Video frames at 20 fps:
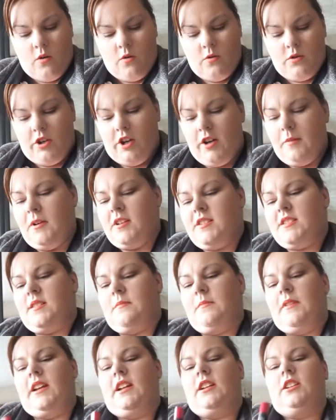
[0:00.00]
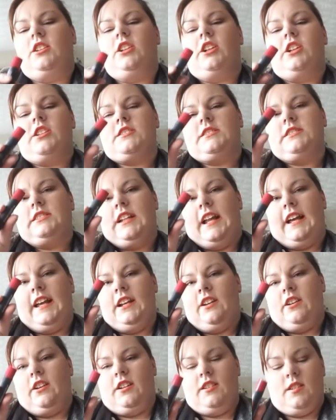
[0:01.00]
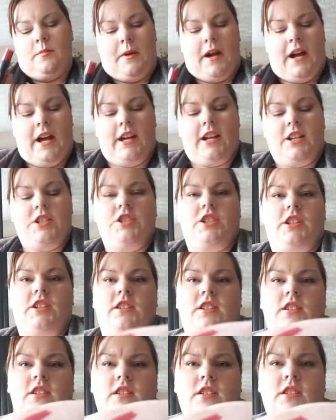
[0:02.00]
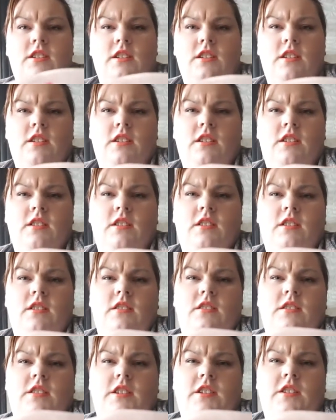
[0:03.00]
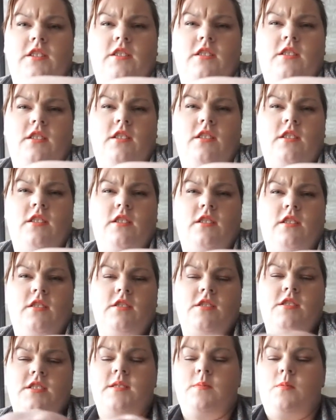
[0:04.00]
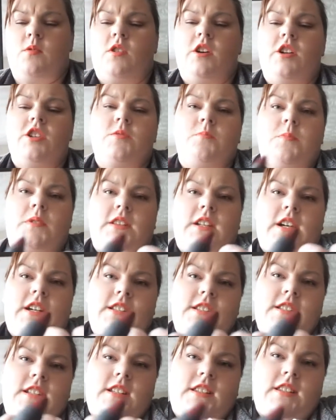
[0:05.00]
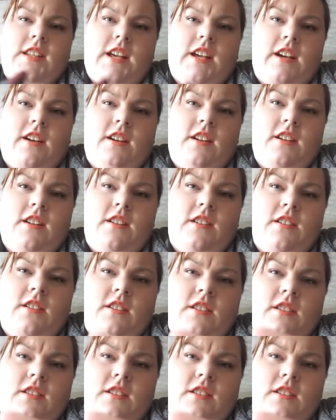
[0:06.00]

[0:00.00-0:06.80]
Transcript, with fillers: Well, no, I must admit it looks lighter in the packaging than the swatch, but that's it there.